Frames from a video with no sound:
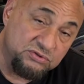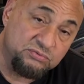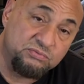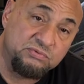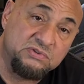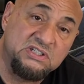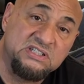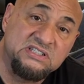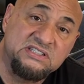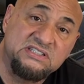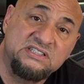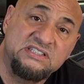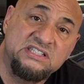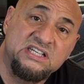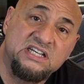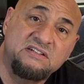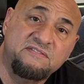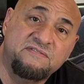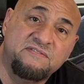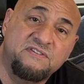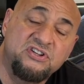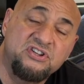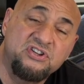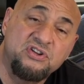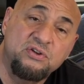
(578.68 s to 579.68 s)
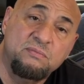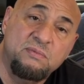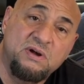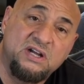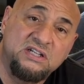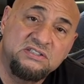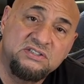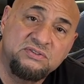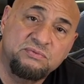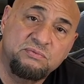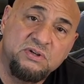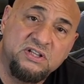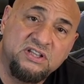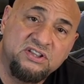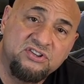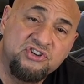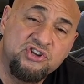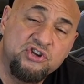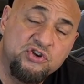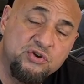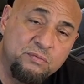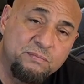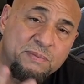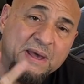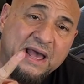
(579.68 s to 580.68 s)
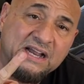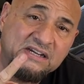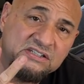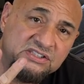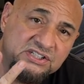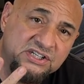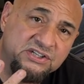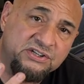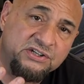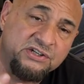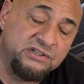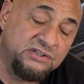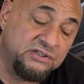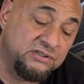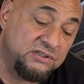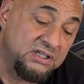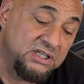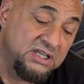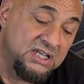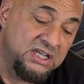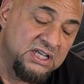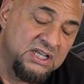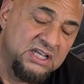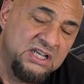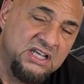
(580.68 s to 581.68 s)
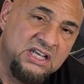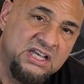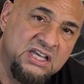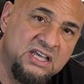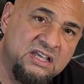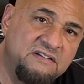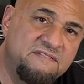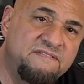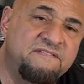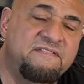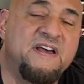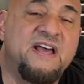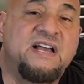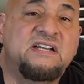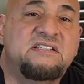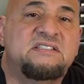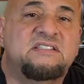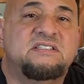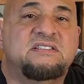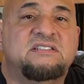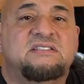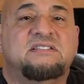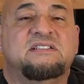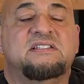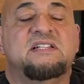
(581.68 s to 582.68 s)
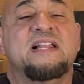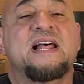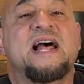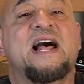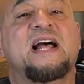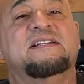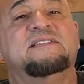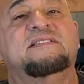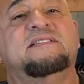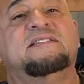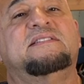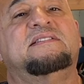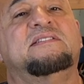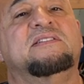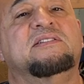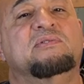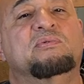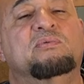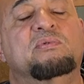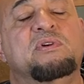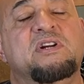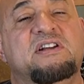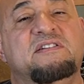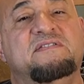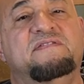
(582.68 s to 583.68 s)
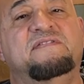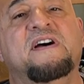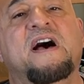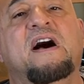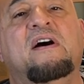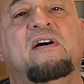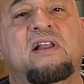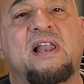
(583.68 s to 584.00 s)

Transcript: really sick for 2 months with two bacterial infections, and that's what it felt